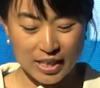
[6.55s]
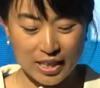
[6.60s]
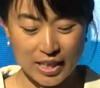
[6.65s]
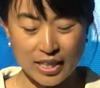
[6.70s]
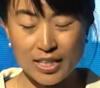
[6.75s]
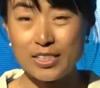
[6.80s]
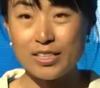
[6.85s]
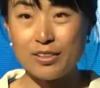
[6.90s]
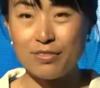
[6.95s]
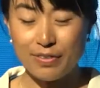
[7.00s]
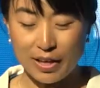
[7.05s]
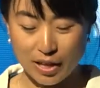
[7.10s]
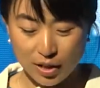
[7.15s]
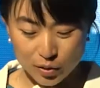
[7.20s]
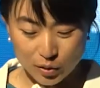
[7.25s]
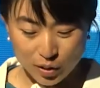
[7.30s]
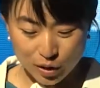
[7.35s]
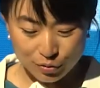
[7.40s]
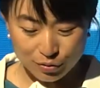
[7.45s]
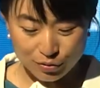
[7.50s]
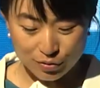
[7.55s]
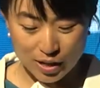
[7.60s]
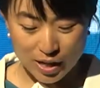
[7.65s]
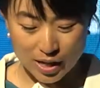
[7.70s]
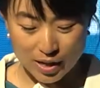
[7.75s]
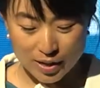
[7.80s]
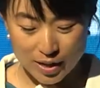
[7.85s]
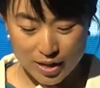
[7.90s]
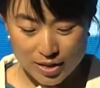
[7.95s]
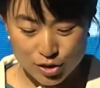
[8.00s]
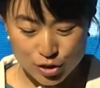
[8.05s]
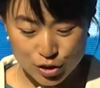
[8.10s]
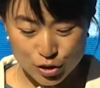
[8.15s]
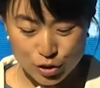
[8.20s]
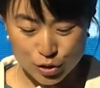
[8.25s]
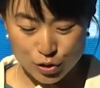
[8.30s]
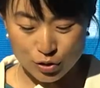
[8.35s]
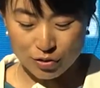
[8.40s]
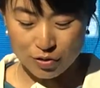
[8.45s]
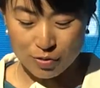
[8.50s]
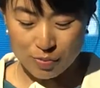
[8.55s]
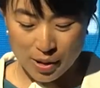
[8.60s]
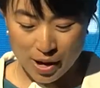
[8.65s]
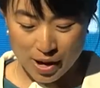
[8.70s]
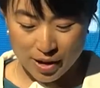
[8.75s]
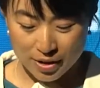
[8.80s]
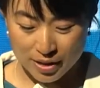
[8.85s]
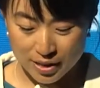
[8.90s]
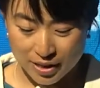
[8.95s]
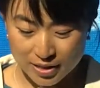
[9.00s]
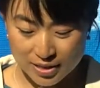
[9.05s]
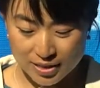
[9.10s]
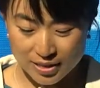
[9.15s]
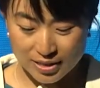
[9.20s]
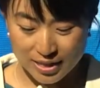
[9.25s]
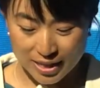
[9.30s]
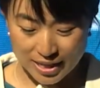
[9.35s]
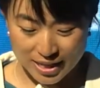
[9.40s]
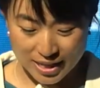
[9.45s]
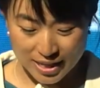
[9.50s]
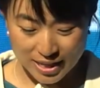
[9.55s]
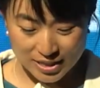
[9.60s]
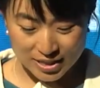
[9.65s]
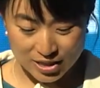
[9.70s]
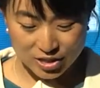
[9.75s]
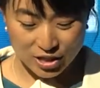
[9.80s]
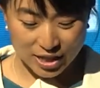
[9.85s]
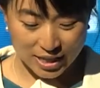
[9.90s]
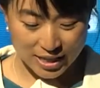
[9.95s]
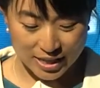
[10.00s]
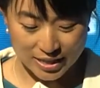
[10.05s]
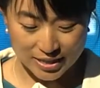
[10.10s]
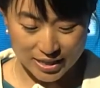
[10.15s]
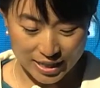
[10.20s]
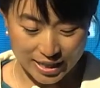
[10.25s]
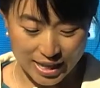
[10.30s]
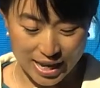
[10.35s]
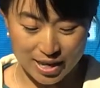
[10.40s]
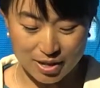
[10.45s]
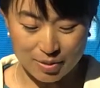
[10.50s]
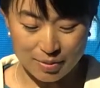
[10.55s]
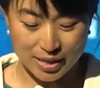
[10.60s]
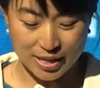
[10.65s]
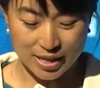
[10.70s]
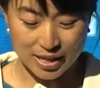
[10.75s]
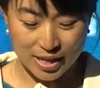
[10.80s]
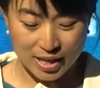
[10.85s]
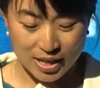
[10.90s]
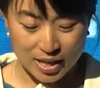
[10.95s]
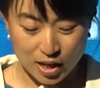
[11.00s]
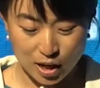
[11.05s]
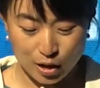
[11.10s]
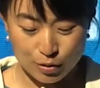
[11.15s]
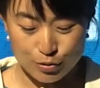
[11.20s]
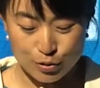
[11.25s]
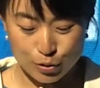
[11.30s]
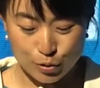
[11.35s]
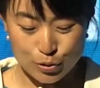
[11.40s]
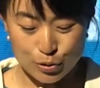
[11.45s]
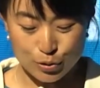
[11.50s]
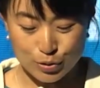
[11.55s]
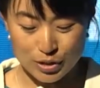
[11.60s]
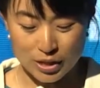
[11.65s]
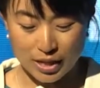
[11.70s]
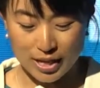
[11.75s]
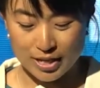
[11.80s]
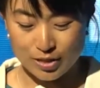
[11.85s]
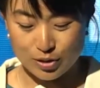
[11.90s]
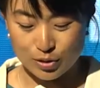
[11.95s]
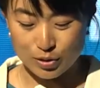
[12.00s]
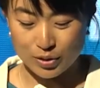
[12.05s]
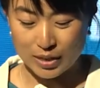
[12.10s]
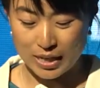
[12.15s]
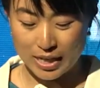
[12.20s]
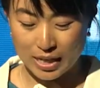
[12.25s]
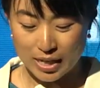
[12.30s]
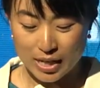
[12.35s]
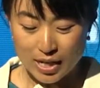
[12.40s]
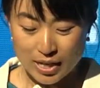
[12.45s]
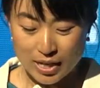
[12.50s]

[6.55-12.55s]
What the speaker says: He's a fellow of Institute of American Studies, Chinese Academy of Social Science, to